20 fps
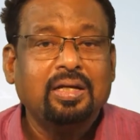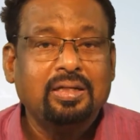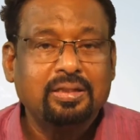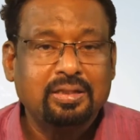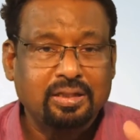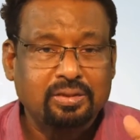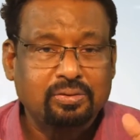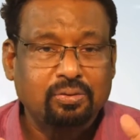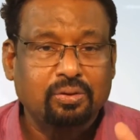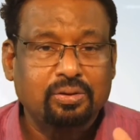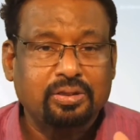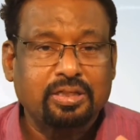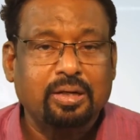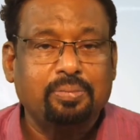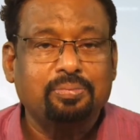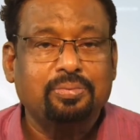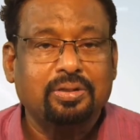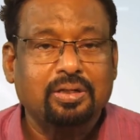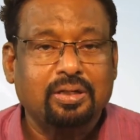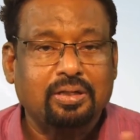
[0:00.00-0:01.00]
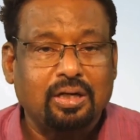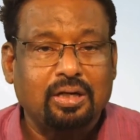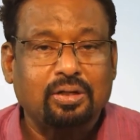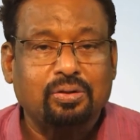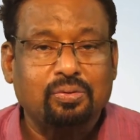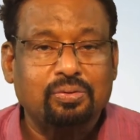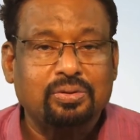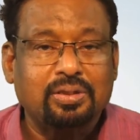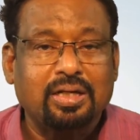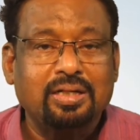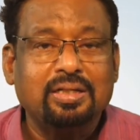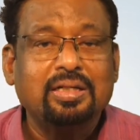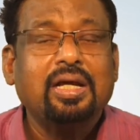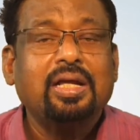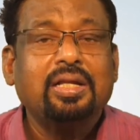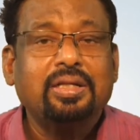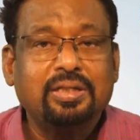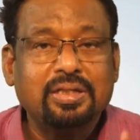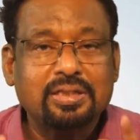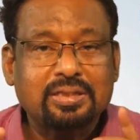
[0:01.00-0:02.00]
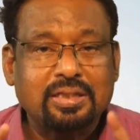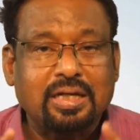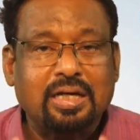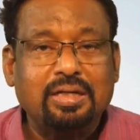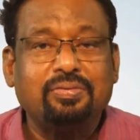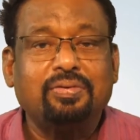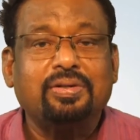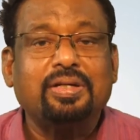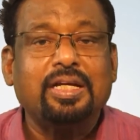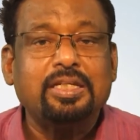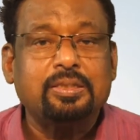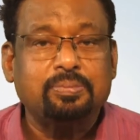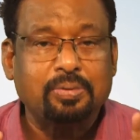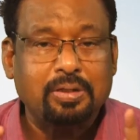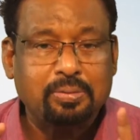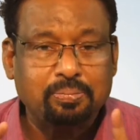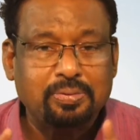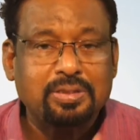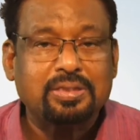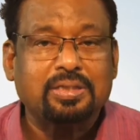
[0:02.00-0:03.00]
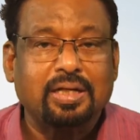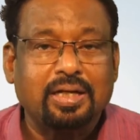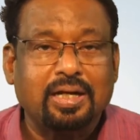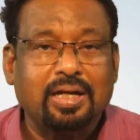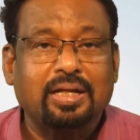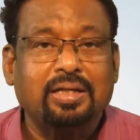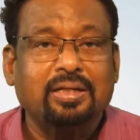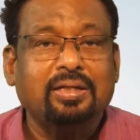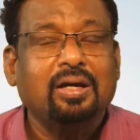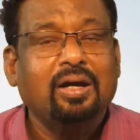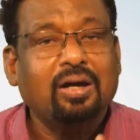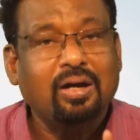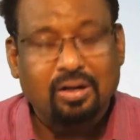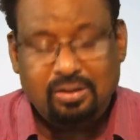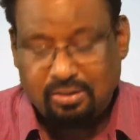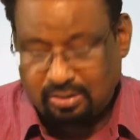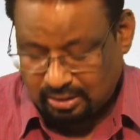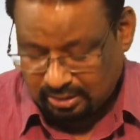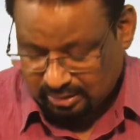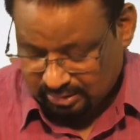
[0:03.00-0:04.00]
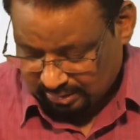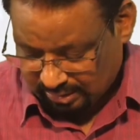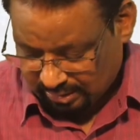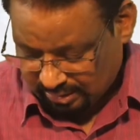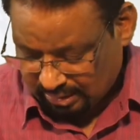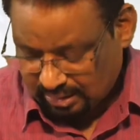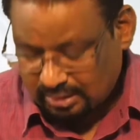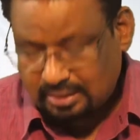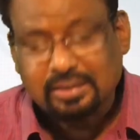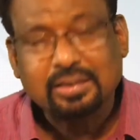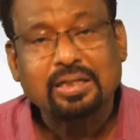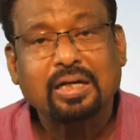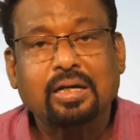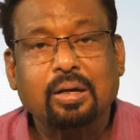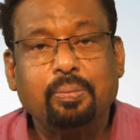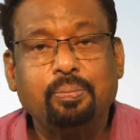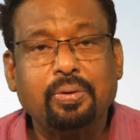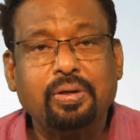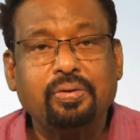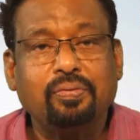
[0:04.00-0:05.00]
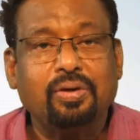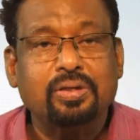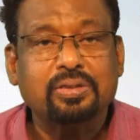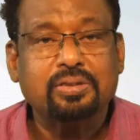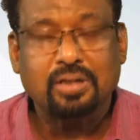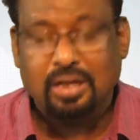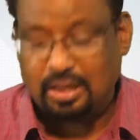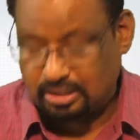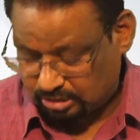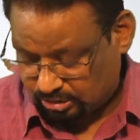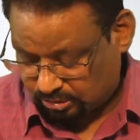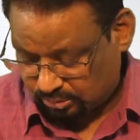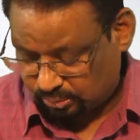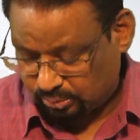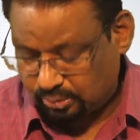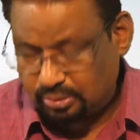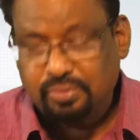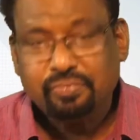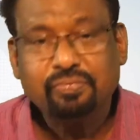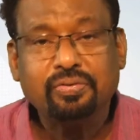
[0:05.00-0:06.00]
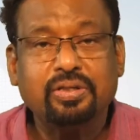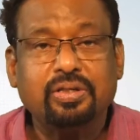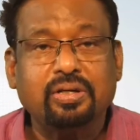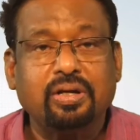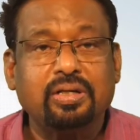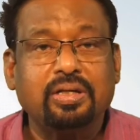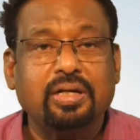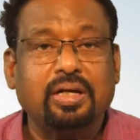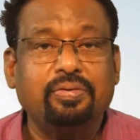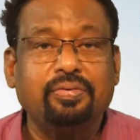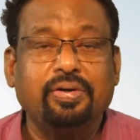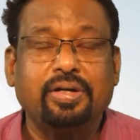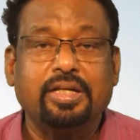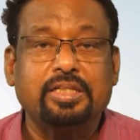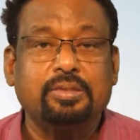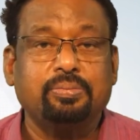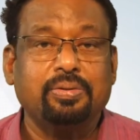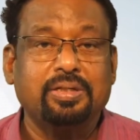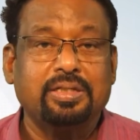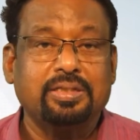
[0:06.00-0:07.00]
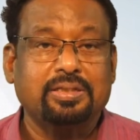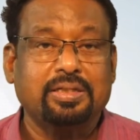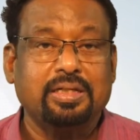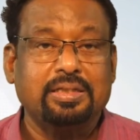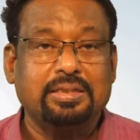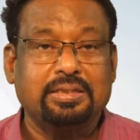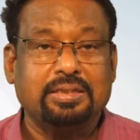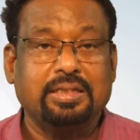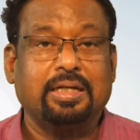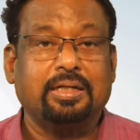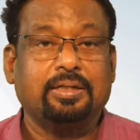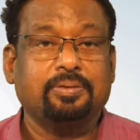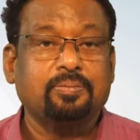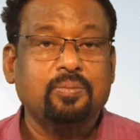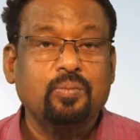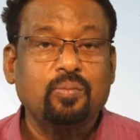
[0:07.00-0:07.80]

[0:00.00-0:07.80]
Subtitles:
The court came to the conclusion this advertisement misleading. According the company was asked to withdraw the advertisement is concerned.